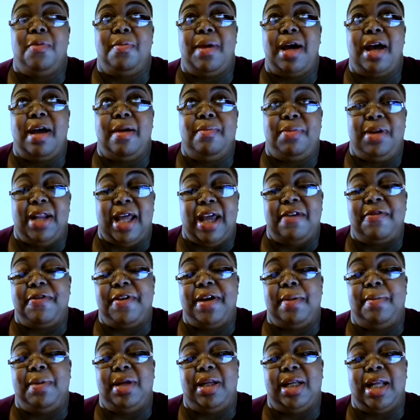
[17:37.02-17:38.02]
Black
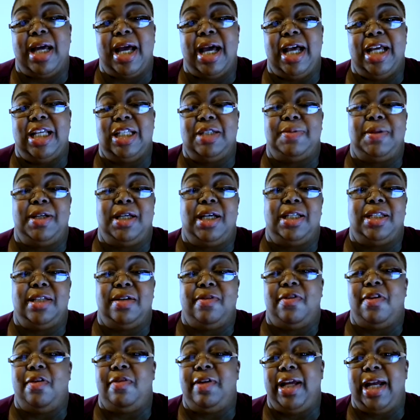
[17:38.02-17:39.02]
Family Lives because I've
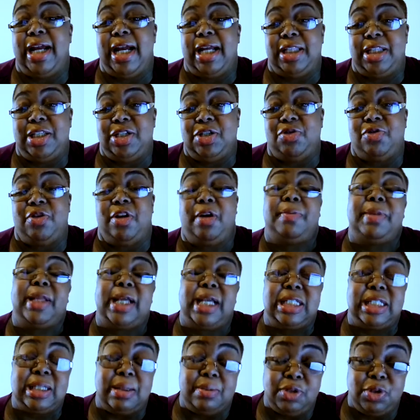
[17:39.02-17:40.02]
already got the script. Like I
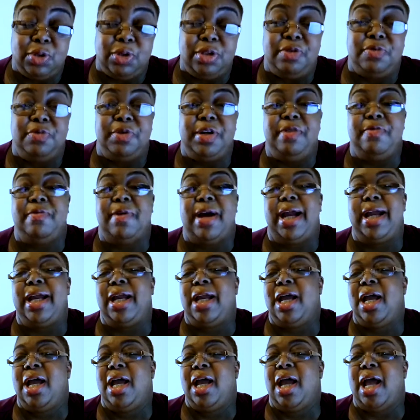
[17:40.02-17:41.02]
said, I'm doing the rewrite,
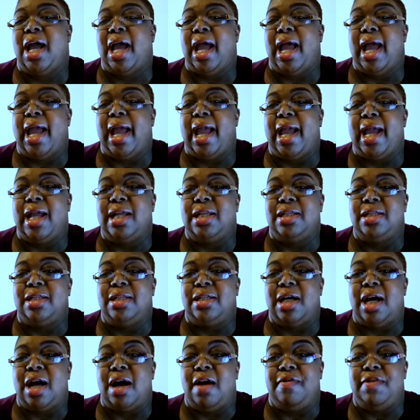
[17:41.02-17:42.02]
and
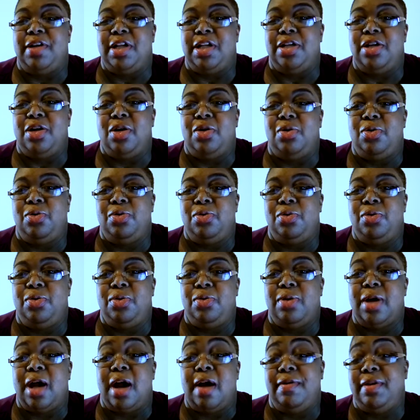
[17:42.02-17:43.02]
I
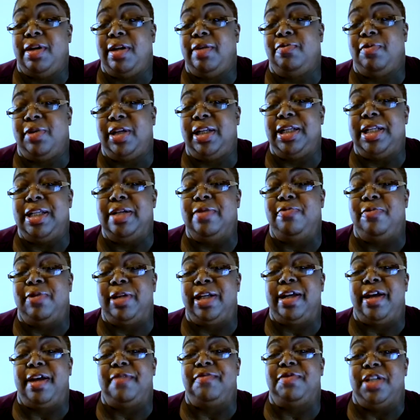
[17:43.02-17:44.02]
already
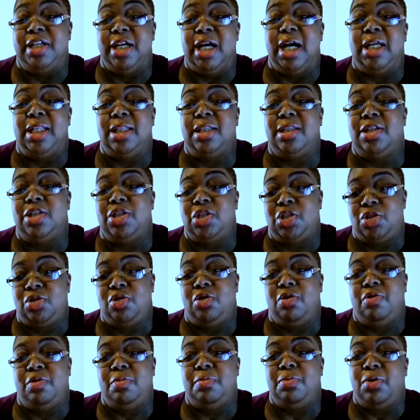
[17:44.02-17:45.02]
really have done the
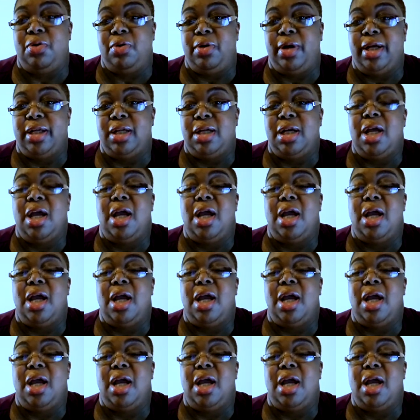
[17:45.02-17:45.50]
storyboard.